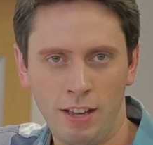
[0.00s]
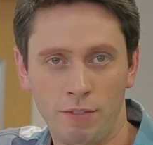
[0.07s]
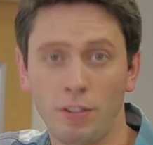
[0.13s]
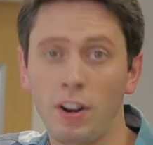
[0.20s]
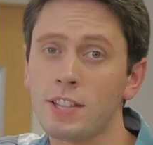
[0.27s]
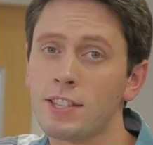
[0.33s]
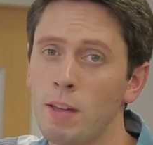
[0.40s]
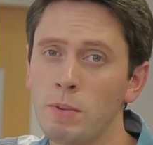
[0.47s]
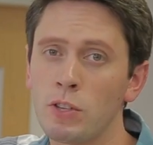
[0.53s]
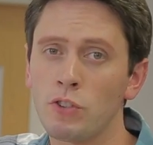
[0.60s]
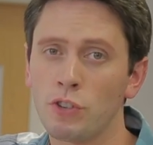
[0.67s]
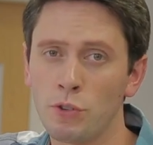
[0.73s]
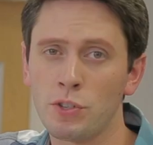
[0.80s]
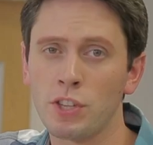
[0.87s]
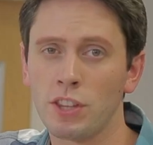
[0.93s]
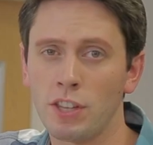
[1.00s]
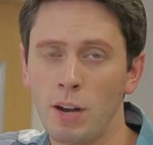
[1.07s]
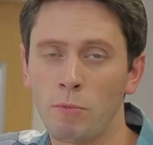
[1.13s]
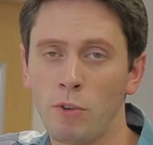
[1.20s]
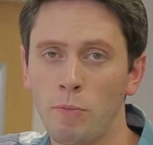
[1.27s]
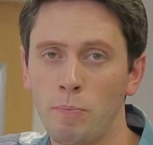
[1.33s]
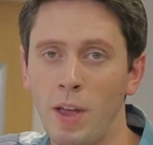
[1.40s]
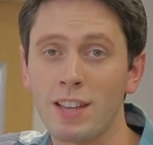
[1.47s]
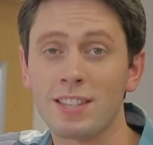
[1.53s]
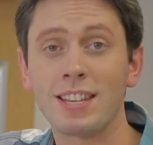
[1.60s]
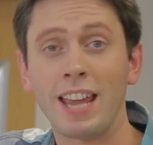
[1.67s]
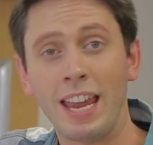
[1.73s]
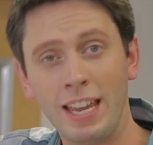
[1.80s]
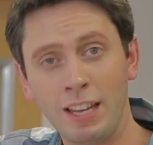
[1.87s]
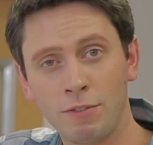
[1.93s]
For us, that means reducing the number of pests
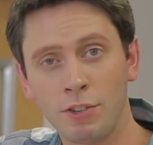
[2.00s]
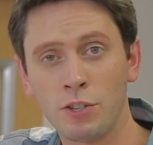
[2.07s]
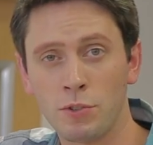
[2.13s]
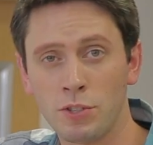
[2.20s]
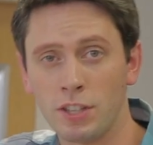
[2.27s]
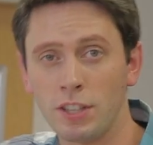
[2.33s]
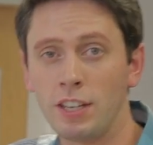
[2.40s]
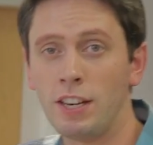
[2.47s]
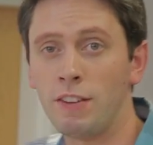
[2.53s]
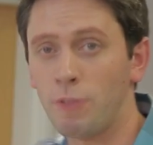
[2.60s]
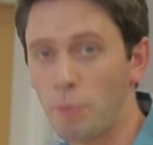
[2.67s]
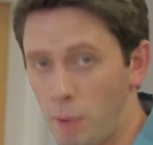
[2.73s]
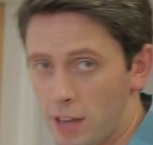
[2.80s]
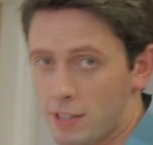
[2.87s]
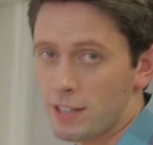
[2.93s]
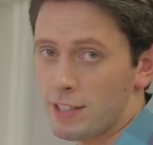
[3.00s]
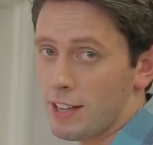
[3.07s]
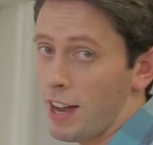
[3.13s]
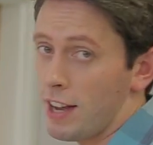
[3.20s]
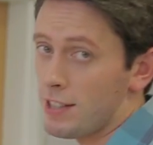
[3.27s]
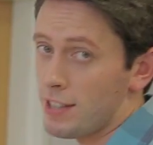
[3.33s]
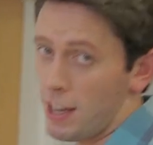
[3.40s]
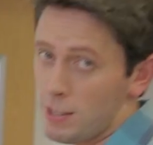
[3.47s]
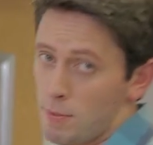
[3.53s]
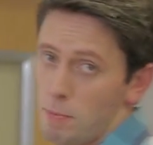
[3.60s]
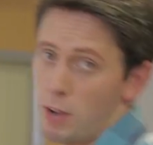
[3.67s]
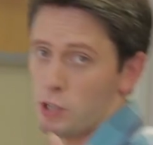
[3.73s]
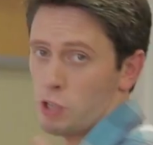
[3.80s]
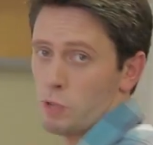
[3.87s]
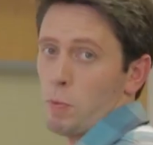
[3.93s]
and reducing the need for pesticides as
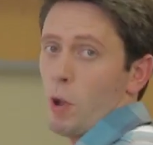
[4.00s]
much as